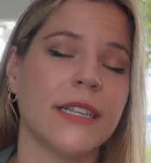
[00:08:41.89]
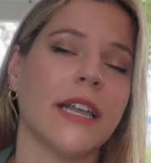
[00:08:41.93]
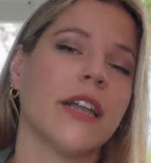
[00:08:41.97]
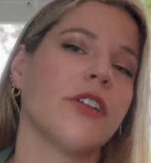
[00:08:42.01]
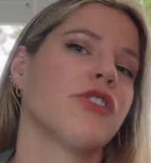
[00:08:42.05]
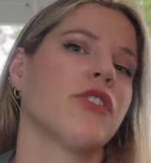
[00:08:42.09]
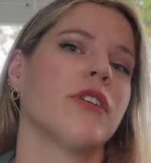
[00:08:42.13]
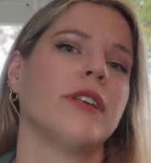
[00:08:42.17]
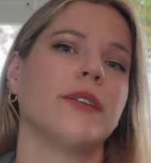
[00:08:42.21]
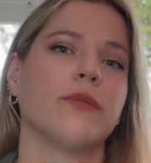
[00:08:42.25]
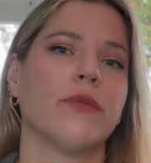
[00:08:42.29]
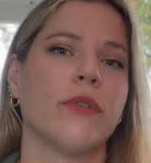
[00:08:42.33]

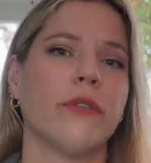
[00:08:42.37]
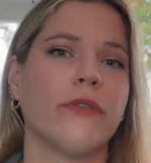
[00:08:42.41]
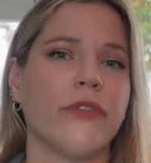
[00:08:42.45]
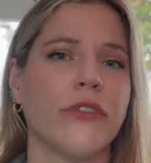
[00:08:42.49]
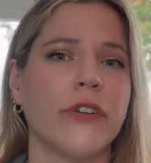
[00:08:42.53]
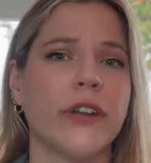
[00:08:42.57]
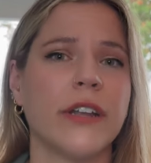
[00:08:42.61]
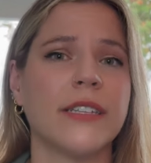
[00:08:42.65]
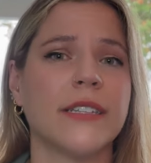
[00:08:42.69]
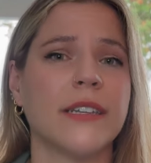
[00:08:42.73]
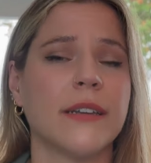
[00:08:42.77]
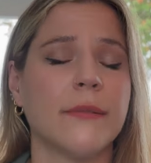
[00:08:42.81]
And she's
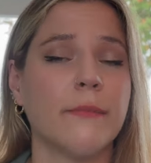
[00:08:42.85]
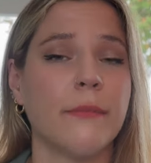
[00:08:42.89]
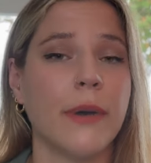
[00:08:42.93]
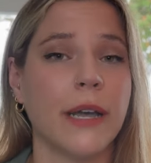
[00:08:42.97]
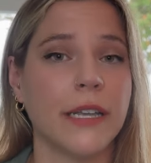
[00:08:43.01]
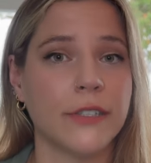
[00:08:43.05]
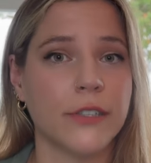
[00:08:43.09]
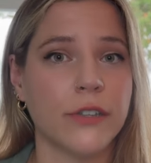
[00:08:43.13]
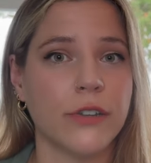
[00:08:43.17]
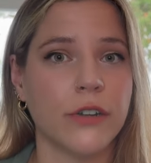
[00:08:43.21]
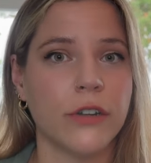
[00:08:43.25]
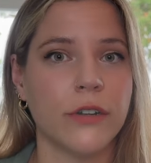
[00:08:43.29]
referring to
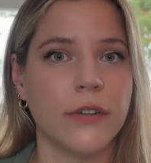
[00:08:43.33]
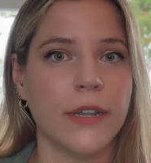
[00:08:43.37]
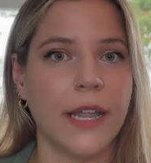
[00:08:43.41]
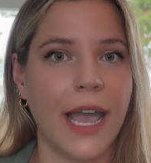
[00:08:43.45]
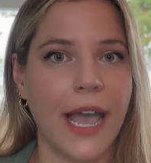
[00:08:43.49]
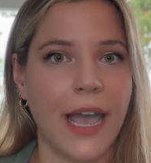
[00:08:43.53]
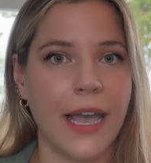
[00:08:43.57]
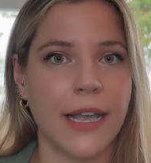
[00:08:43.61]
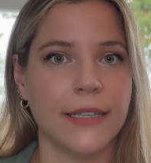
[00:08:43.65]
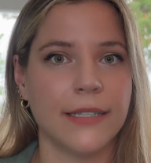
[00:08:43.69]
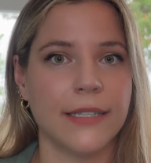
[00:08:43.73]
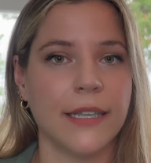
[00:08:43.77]
mustard
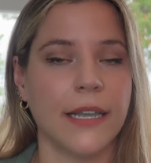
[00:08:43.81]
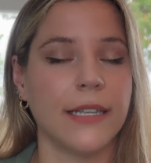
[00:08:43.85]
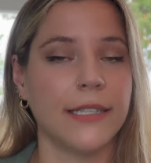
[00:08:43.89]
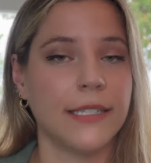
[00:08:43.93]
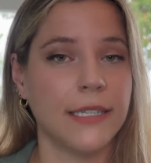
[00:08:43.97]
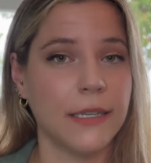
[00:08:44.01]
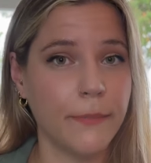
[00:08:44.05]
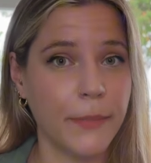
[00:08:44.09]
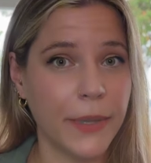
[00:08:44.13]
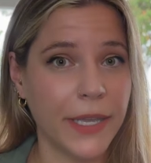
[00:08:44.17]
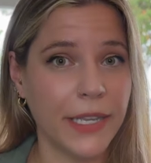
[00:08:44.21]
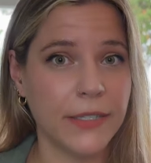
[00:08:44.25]
as a
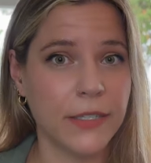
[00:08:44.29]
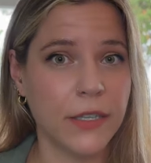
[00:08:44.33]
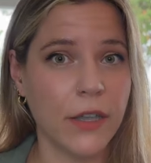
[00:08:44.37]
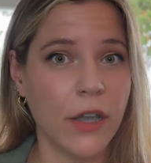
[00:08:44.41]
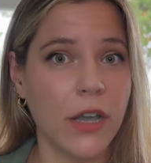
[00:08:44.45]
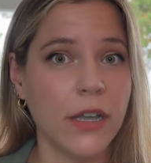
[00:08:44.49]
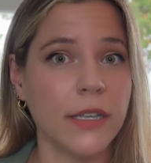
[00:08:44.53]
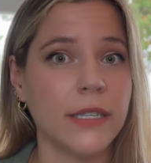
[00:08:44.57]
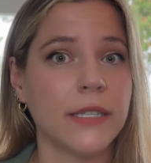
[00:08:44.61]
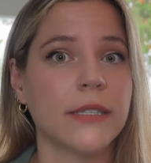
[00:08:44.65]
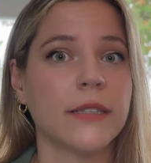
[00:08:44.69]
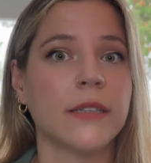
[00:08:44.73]
dipping
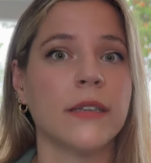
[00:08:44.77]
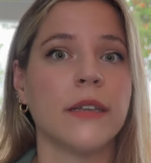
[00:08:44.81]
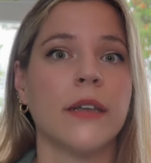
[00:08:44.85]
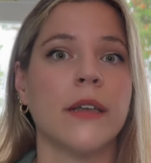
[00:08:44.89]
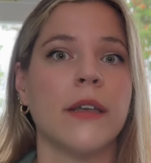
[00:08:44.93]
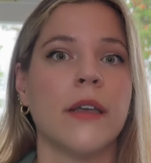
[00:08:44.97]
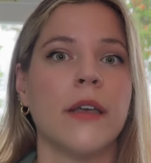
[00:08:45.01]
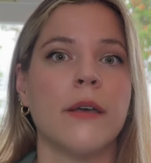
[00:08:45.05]
sauce.